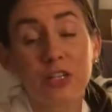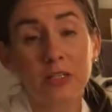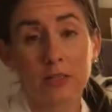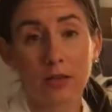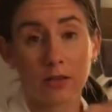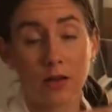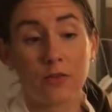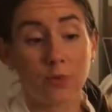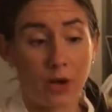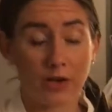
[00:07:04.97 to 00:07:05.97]
to drink a lot
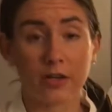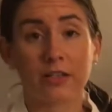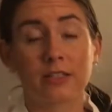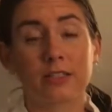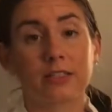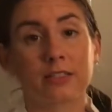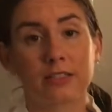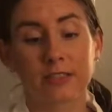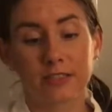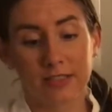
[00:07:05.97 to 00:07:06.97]
of water.
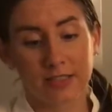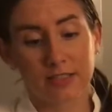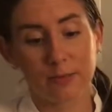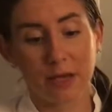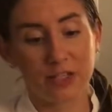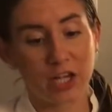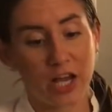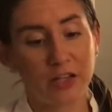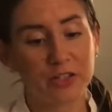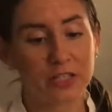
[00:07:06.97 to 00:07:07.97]
It's my
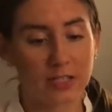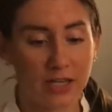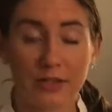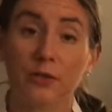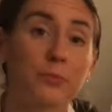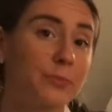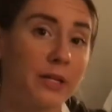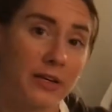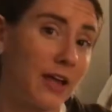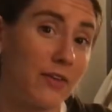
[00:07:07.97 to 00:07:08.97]
child. I don't
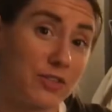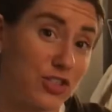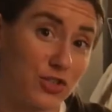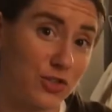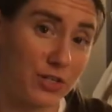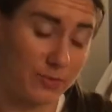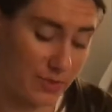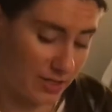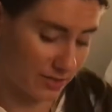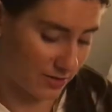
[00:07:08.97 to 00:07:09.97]
plan on having children,
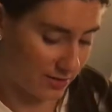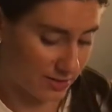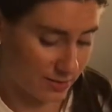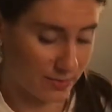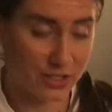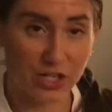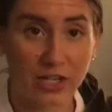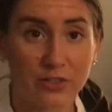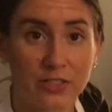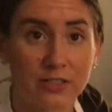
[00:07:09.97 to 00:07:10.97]
but this is my
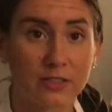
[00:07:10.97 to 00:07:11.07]
child.